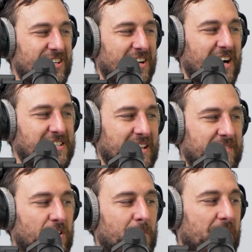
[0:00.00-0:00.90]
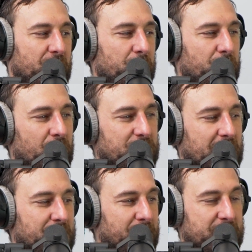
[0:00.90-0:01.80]
I actually left it on my other computer, so I had to
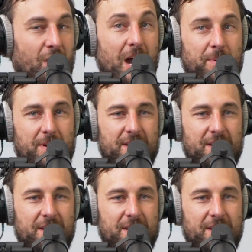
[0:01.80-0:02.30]
retype it.